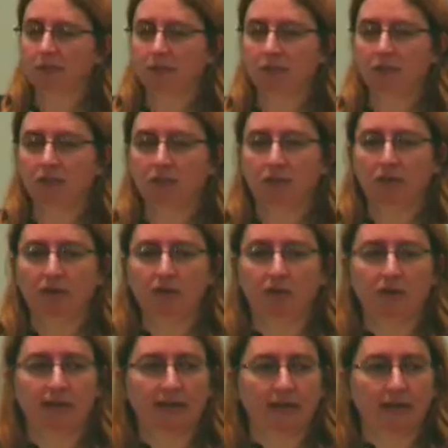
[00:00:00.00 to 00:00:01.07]
sharing
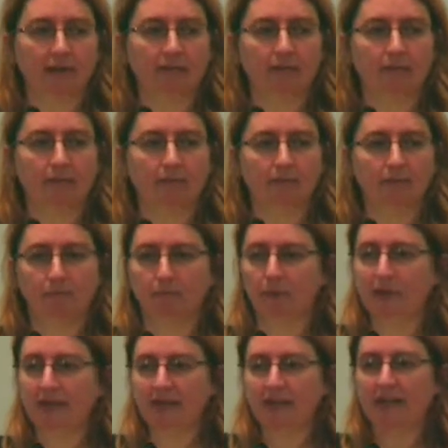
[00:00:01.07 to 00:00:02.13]
your data,
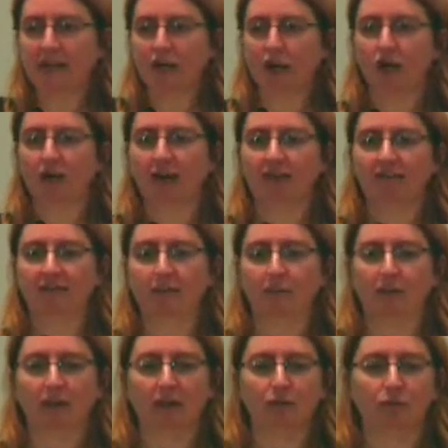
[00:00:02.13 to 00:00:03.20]
putting it in an archive
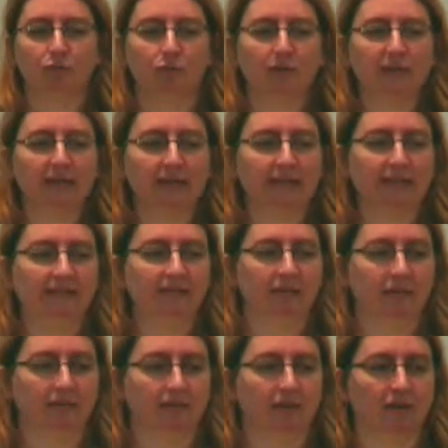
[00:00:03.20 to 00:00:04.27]
somewhere is really
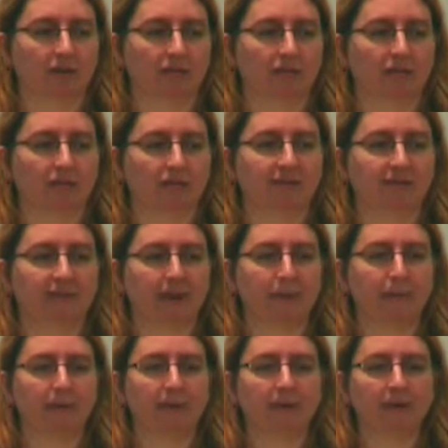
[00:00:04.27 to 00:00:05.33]
just the first step.
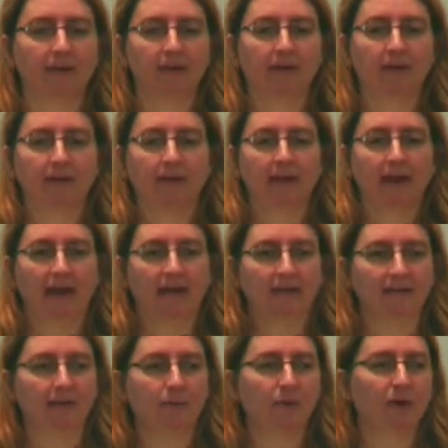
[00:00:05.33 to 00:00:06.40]
And
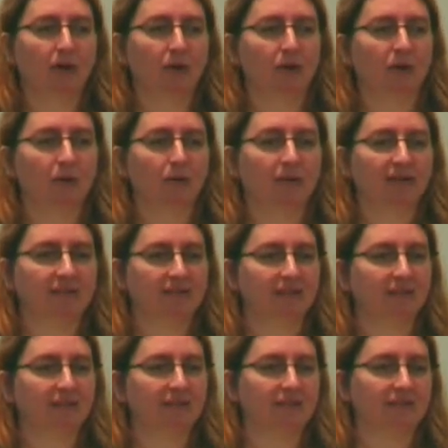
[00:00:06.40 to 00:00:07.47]
some would argue it's the
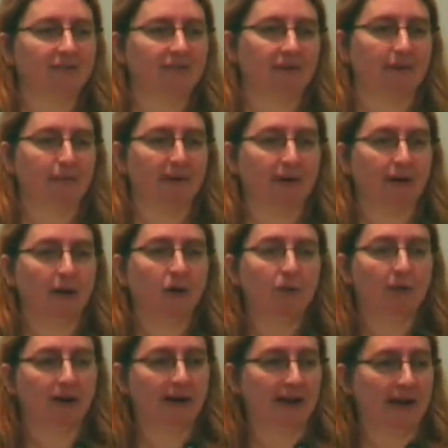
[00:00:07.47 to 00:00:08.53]
easy step. And I know
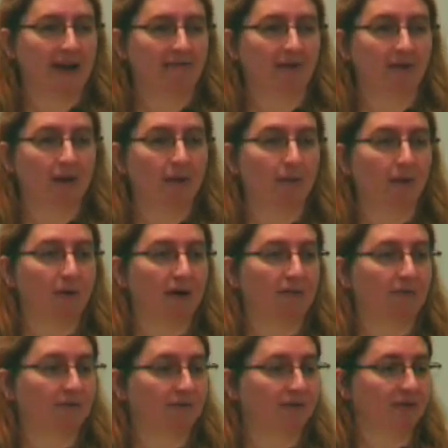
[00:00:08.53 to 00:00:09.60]
we're going to have a couple
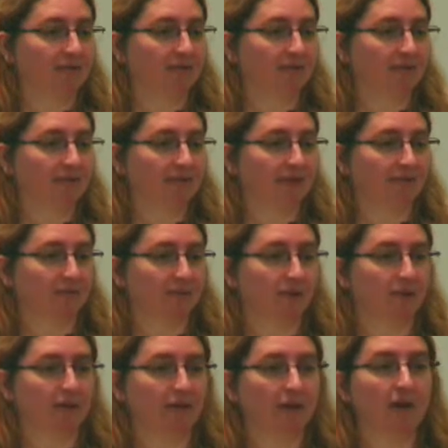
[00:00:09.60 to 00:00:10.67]
conversations this
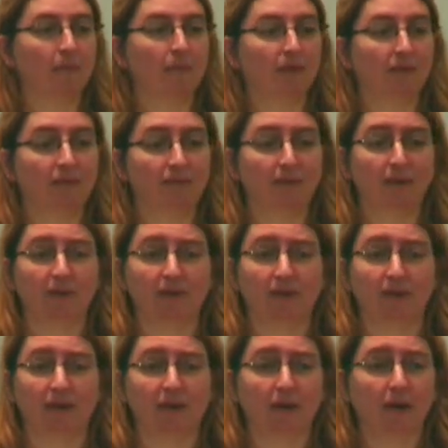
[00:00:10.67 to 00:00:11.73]
afternoon. A couple other speakers are
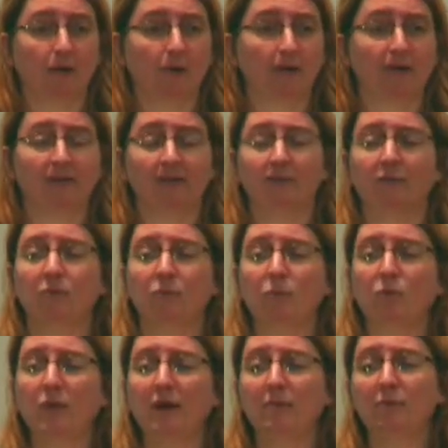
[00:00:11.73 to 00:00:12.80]
going to go into this
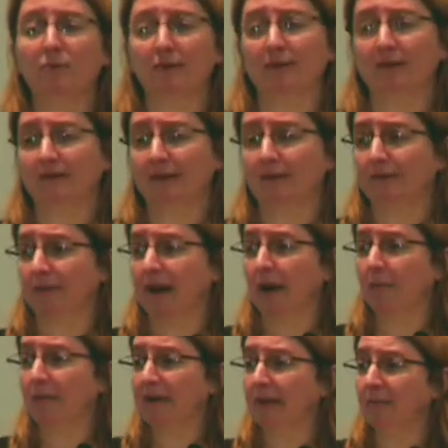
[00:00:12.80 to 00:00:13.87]
in way more detail than I'll
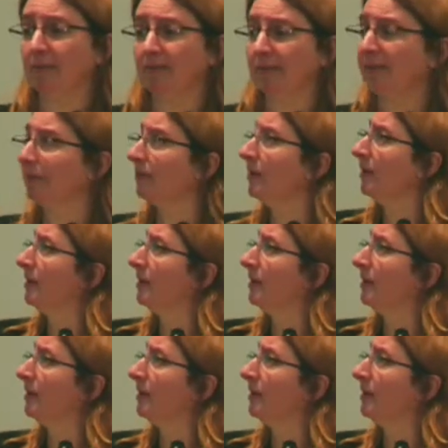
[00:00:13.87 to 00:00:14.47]
be able to.